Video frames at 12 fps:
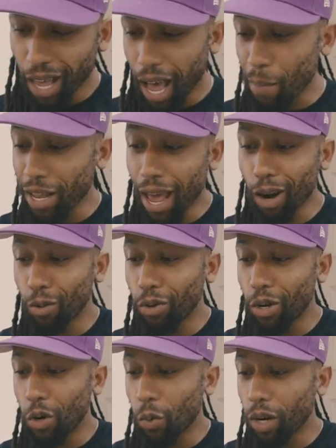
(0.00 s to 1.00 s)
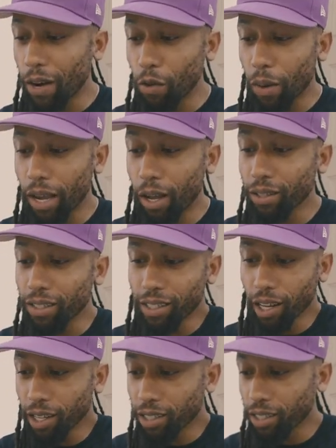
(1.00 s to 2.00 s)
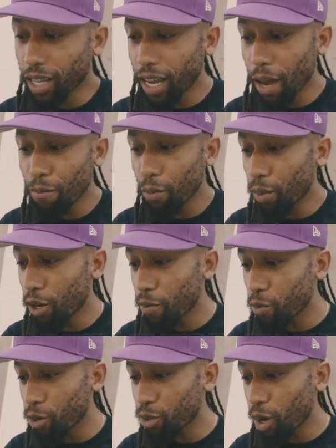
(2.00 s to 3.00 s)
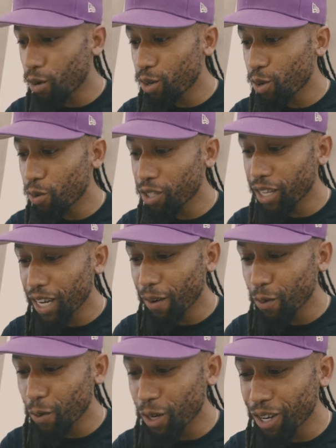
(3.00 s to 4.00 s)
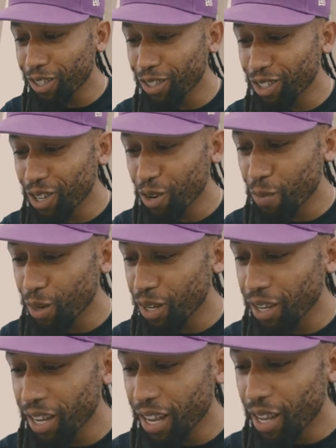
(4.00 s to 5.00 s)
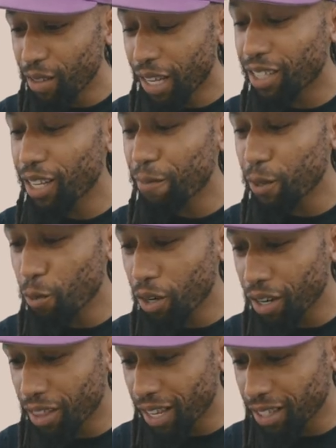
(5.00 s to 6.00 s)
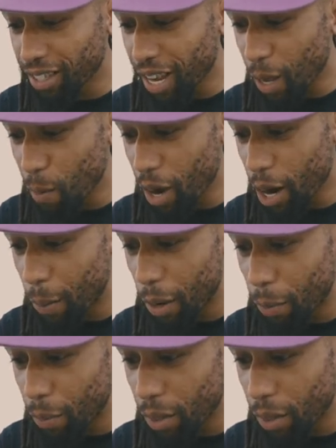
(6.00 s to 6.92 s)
I mean, I don't know what everybody else's cities is like. I'm from Baltimore, so I don't know what it's like everywhere else, you know, but that's definitely one of the things that I admire about